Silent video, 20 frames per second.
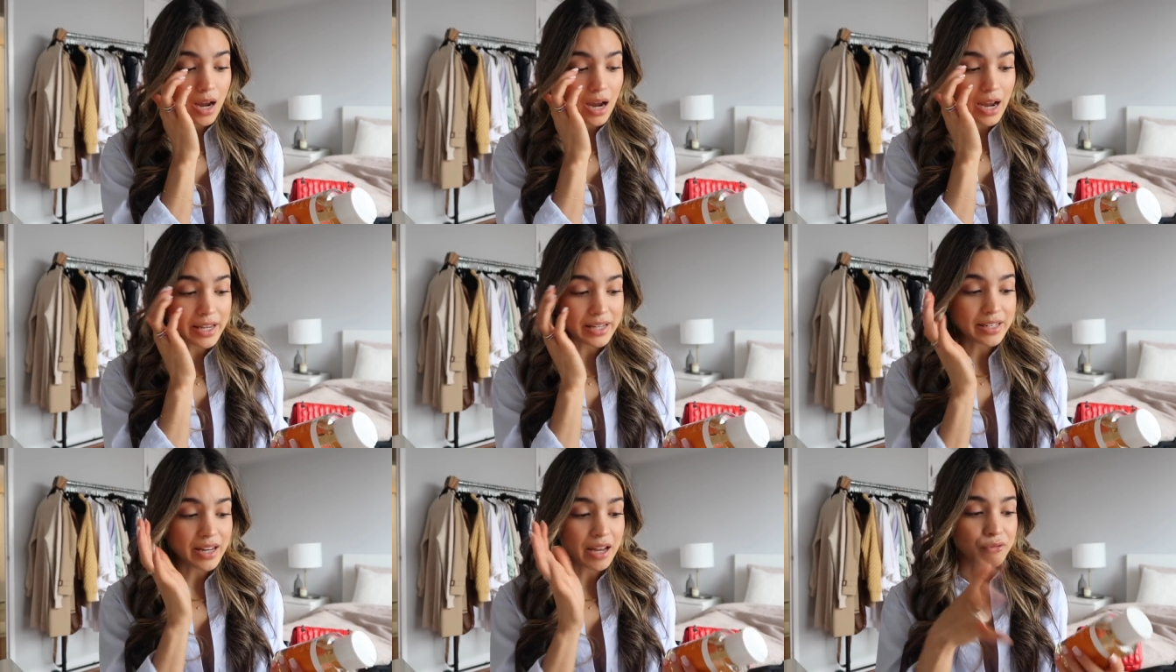
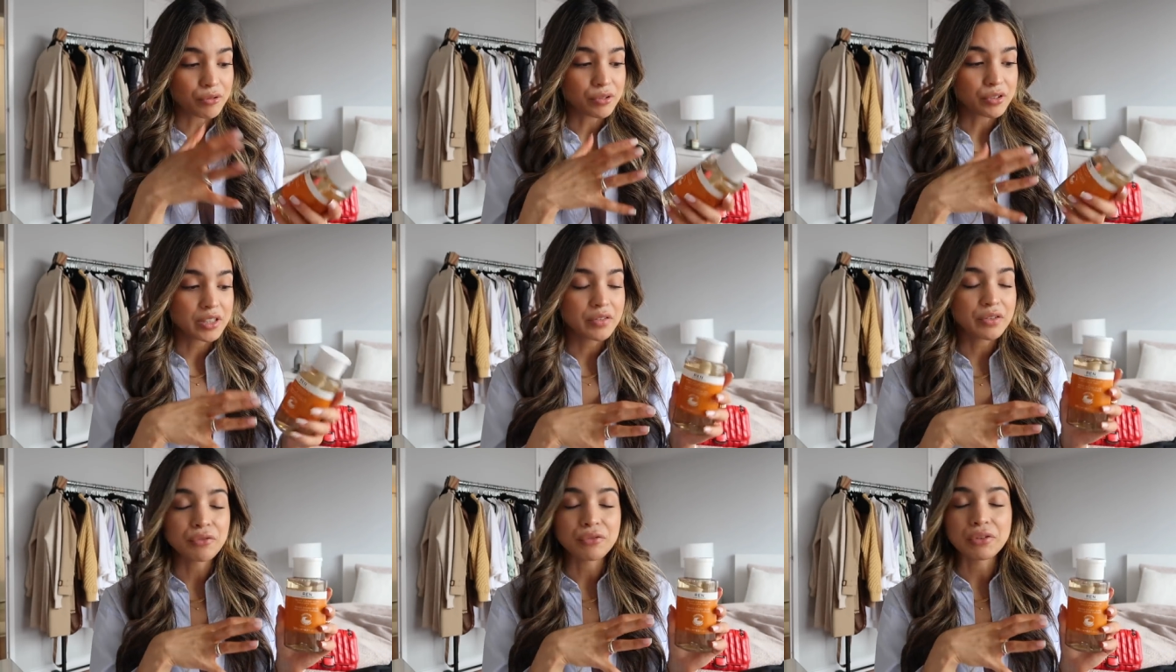I never
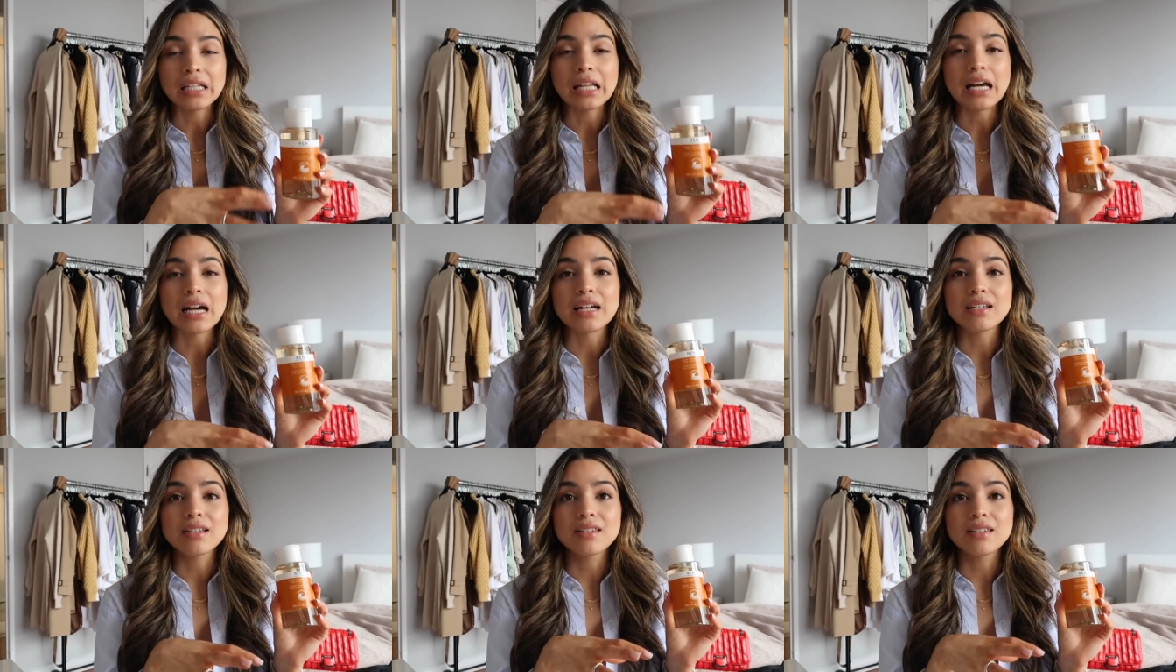even
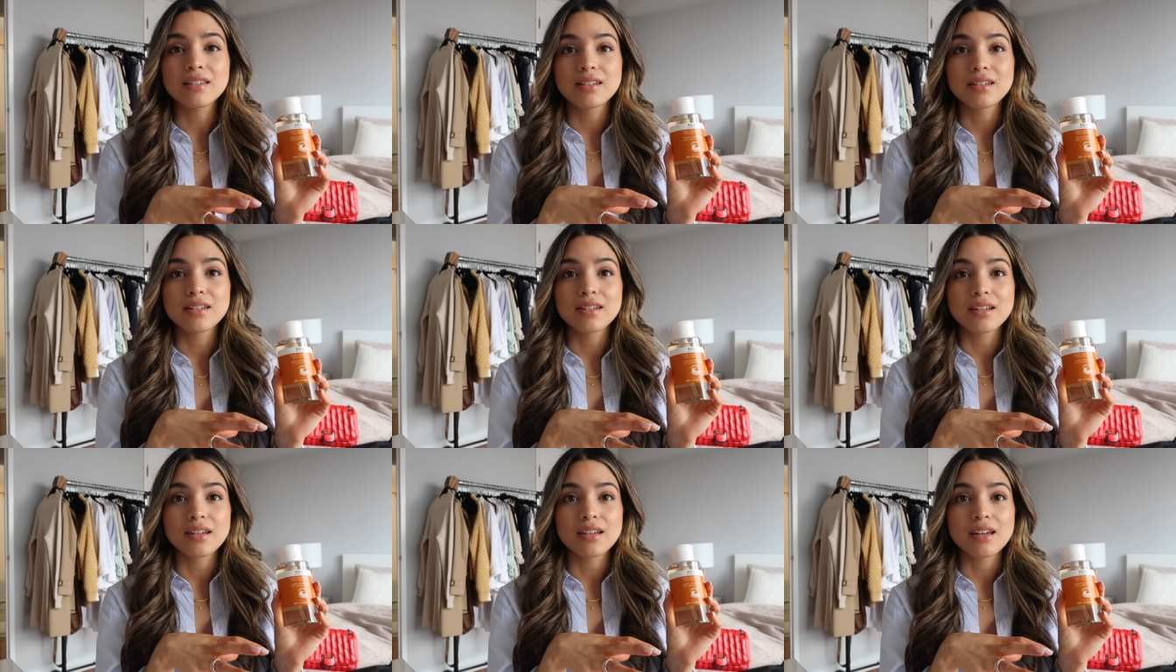
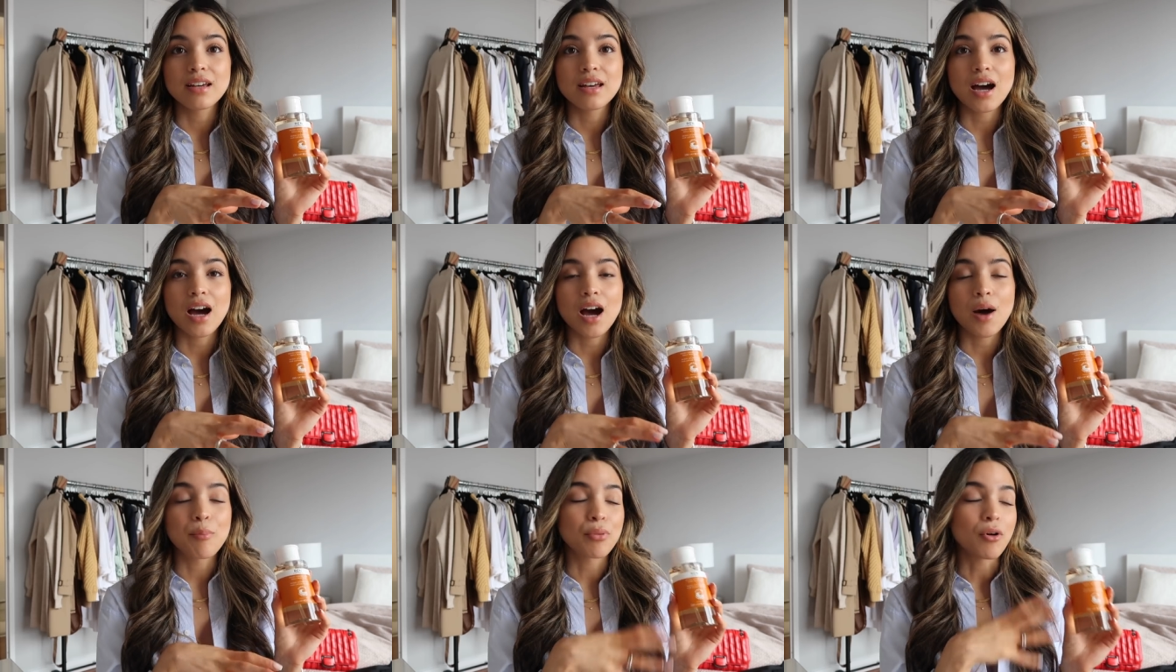realized
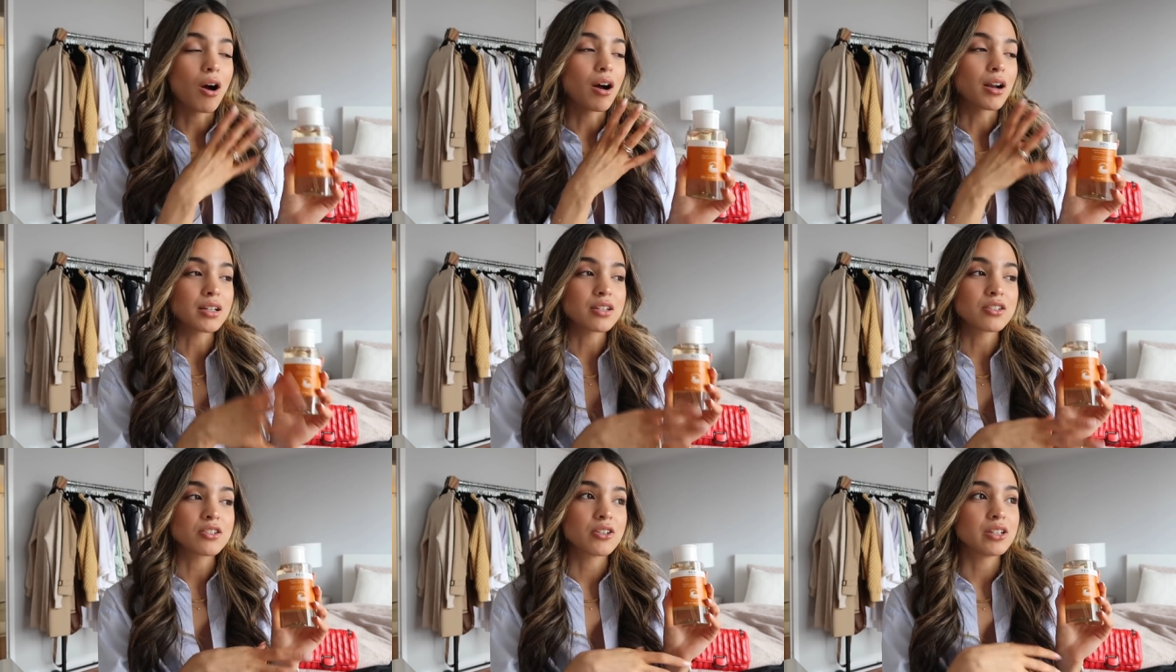a
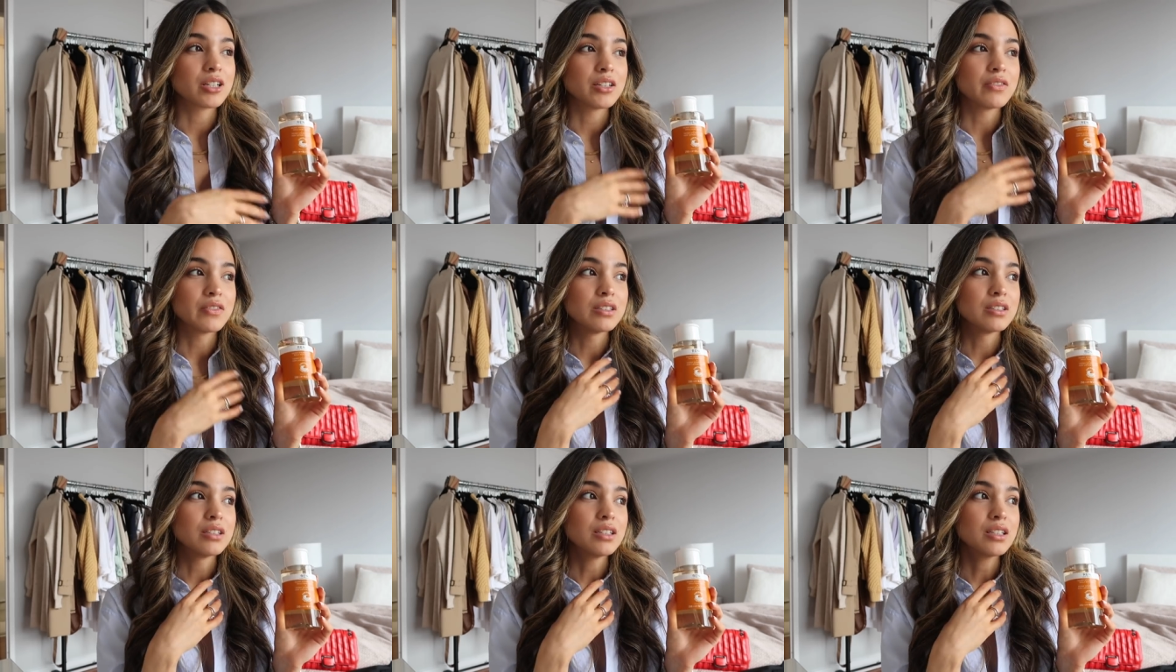product could
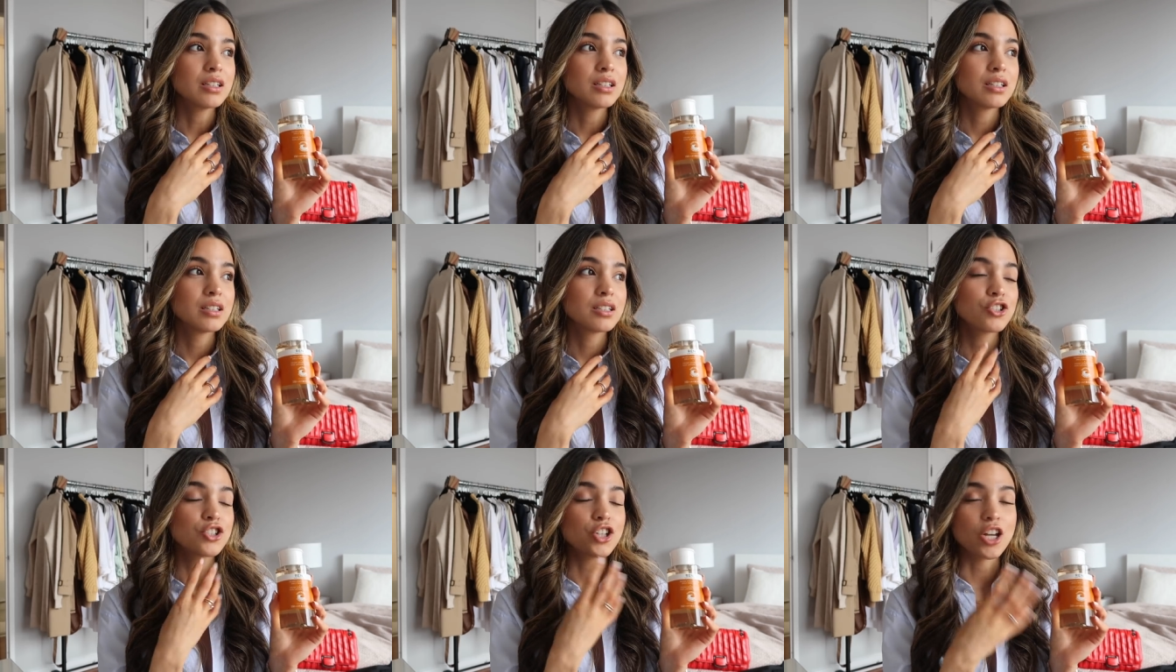even
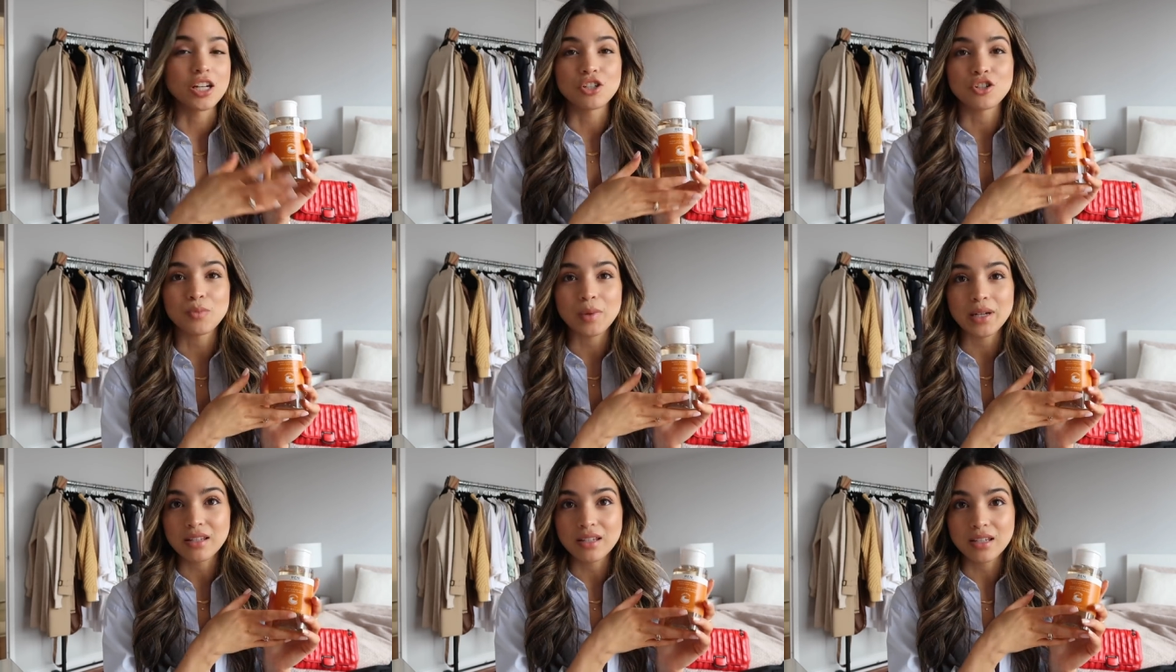
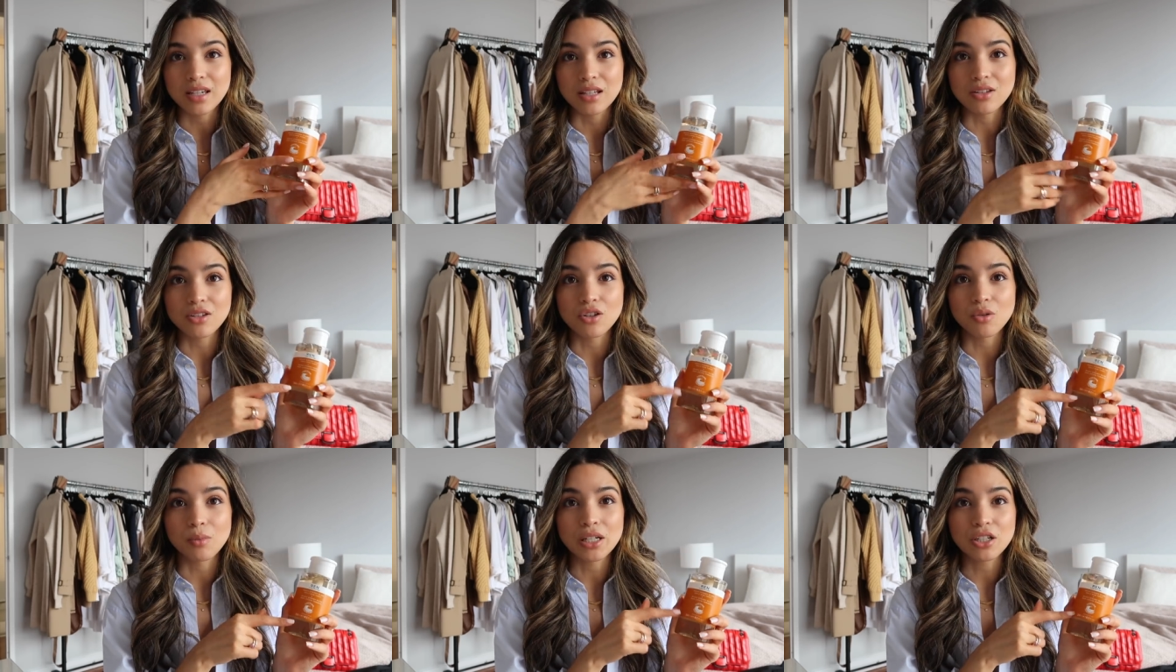change my
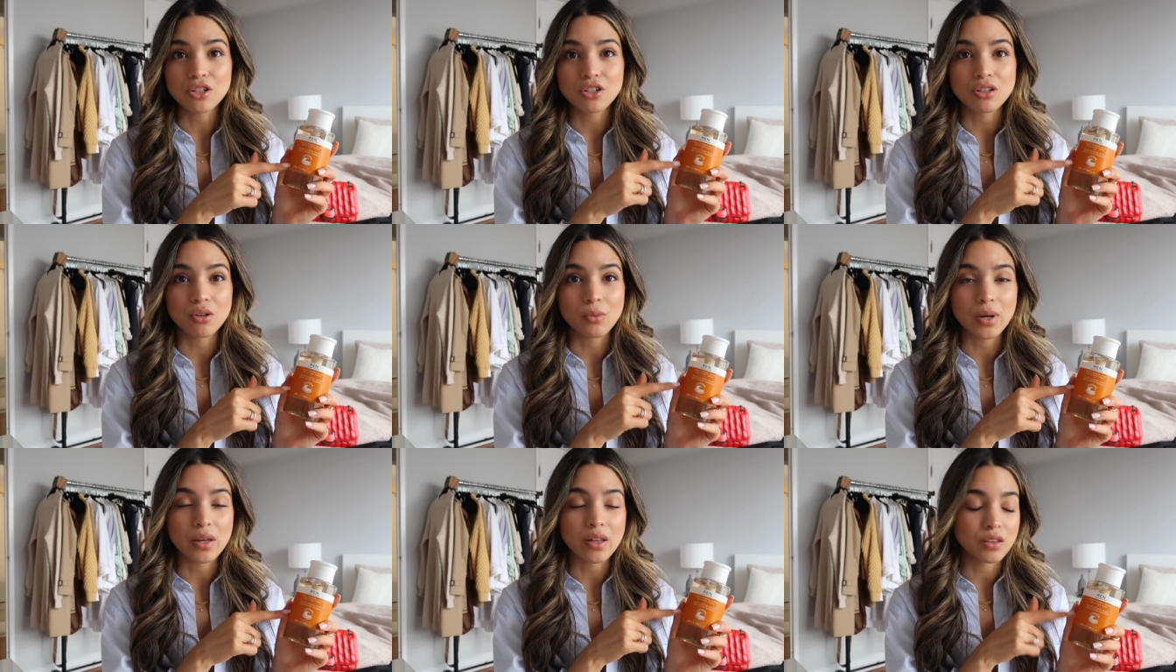skin so much
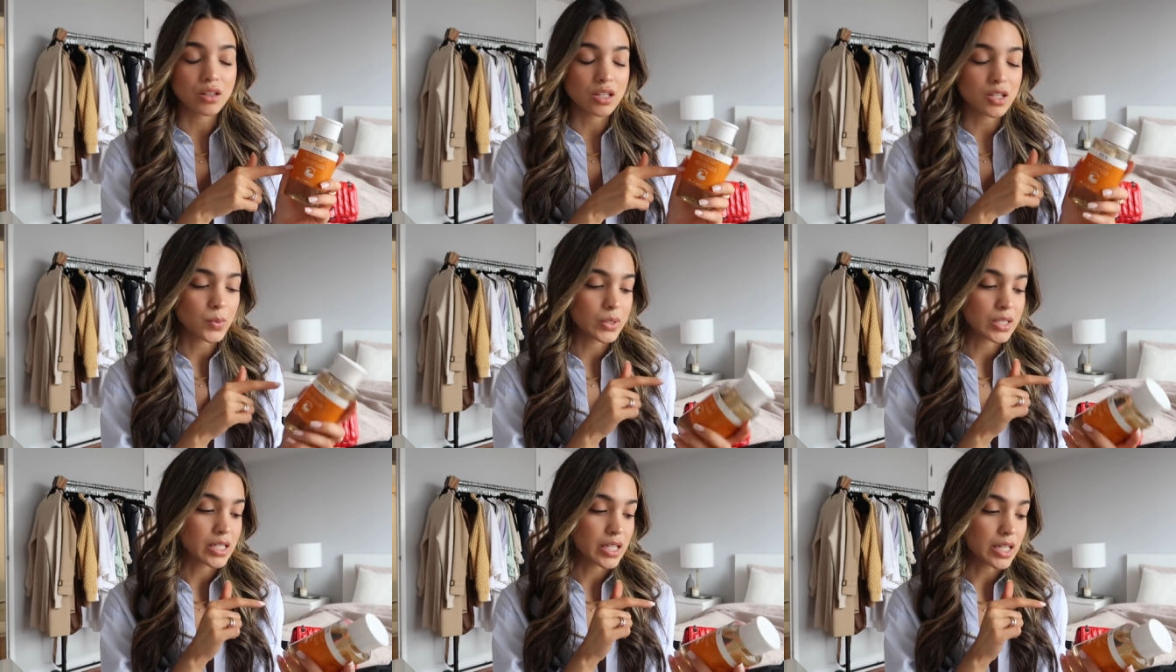the way that
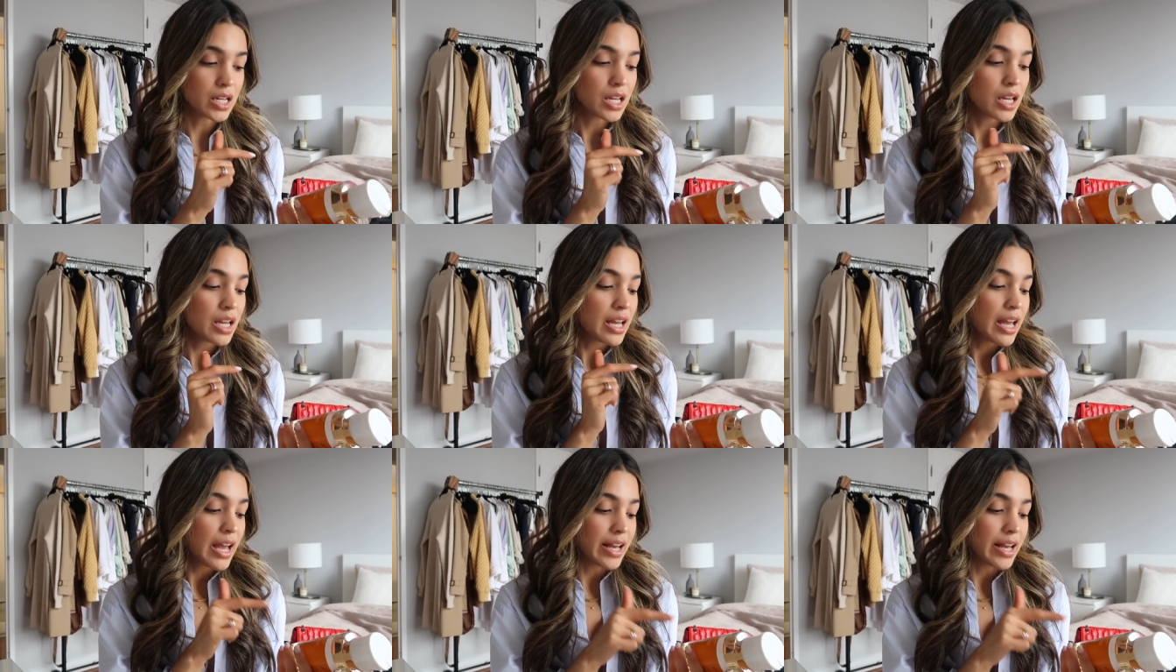this one did.